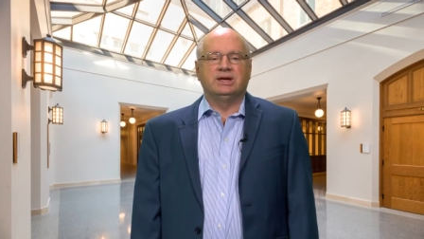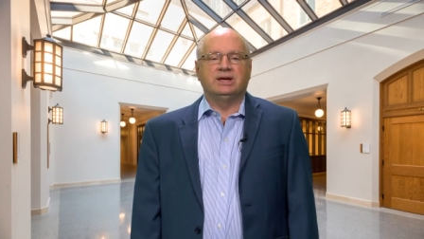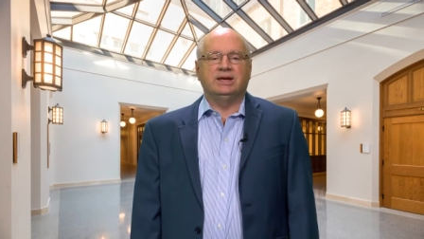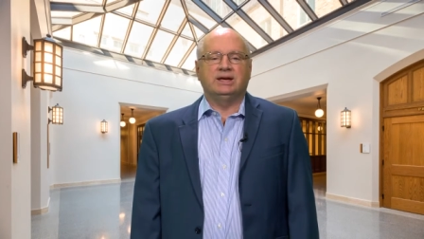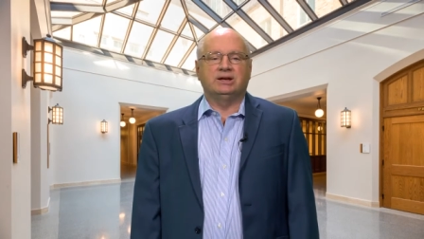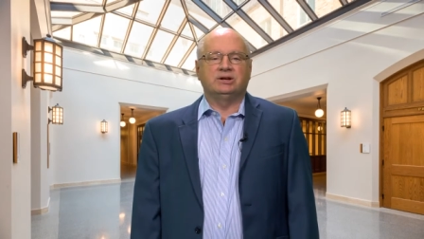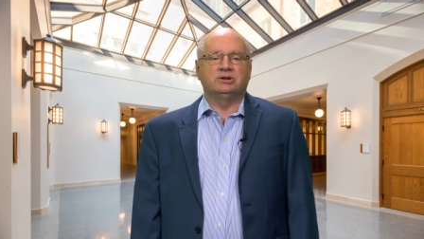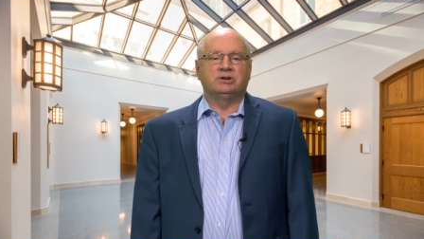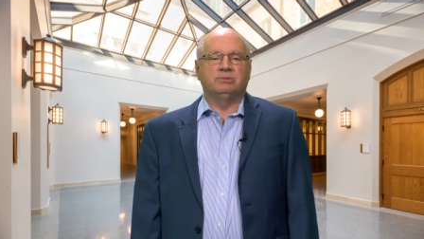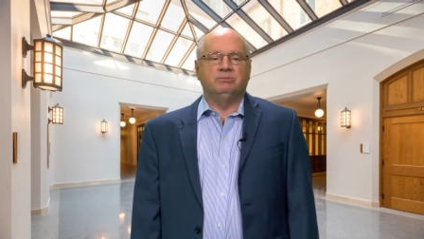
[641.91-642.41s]

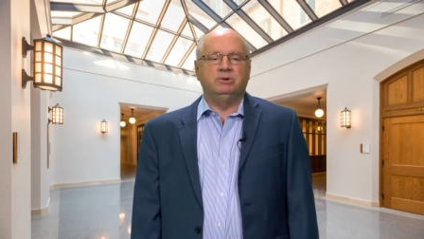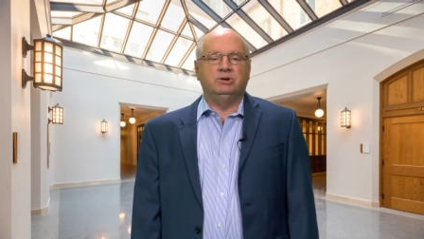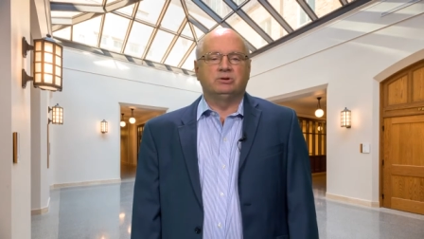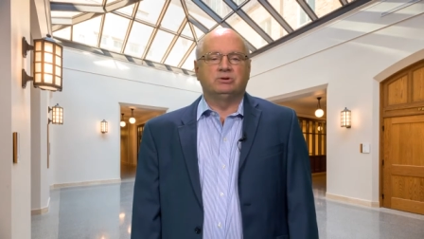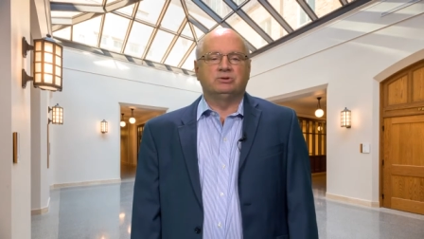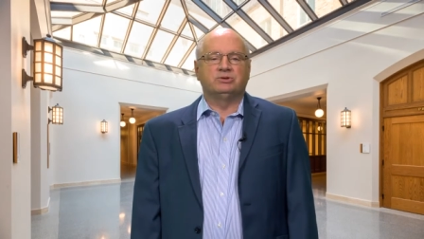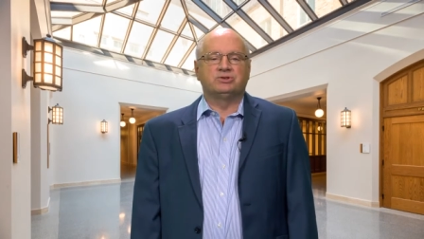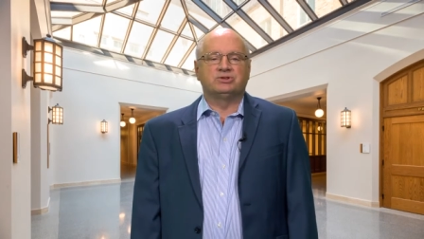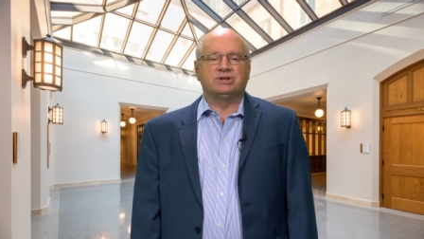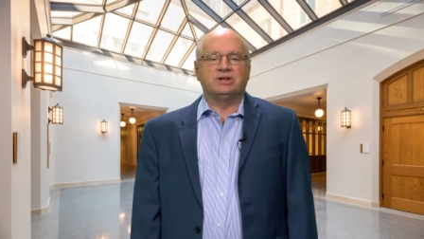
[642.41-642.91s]
and
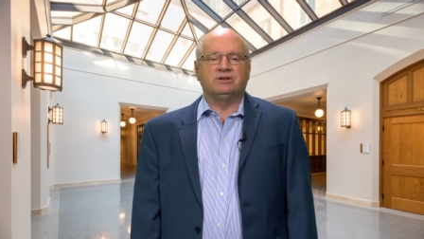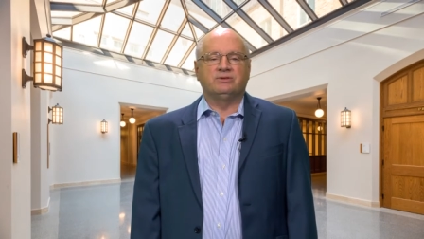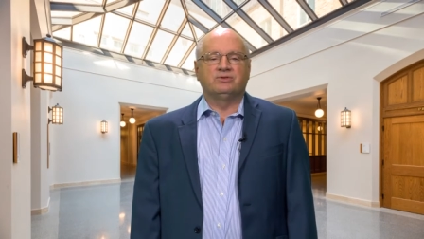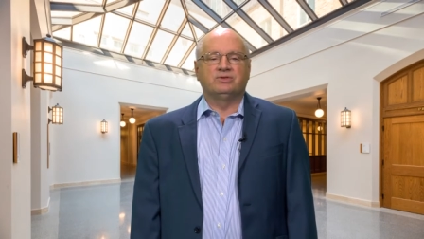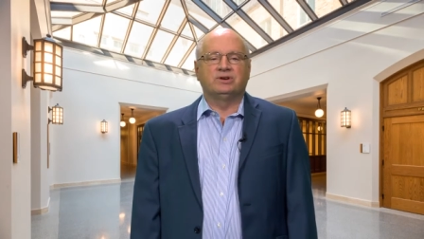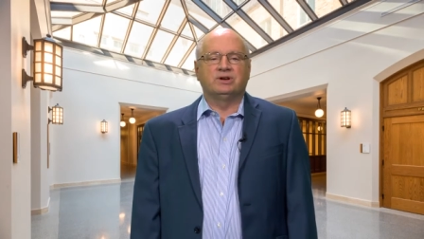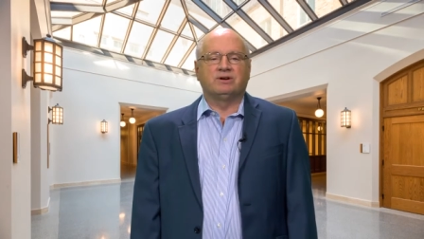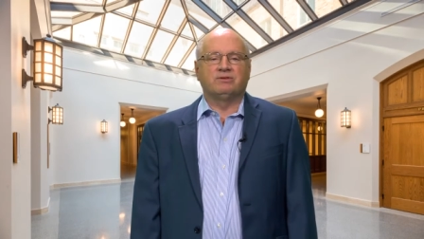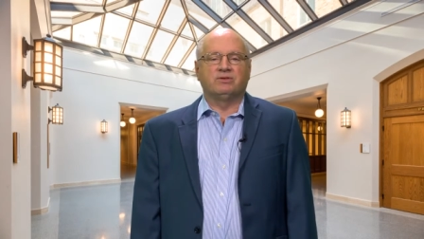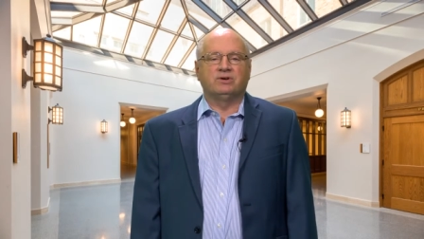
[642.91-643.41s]
communal
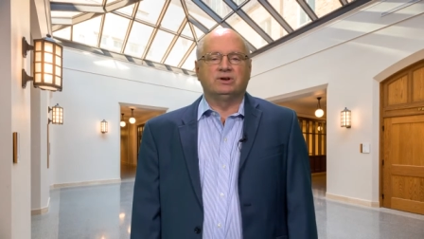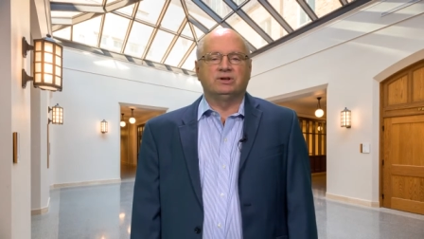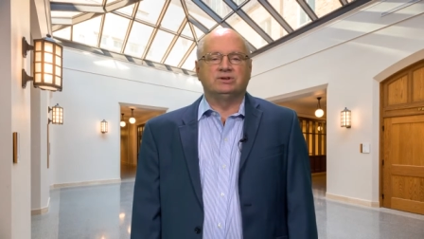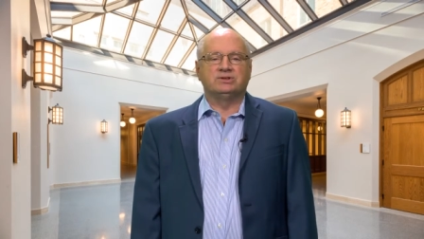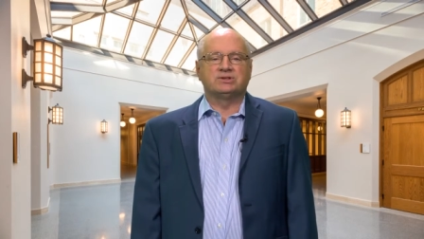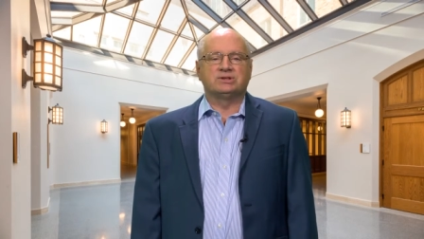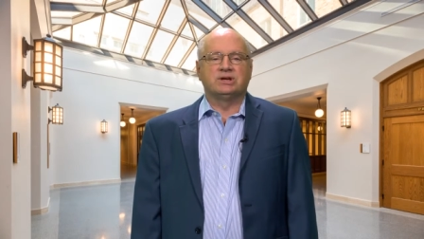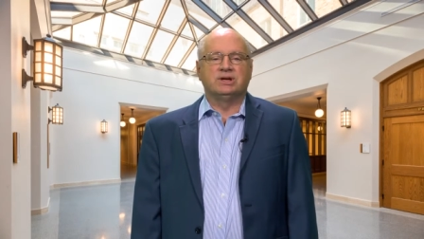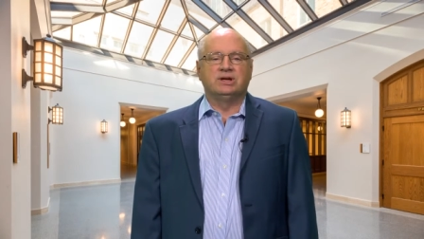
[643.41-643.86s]
self-governance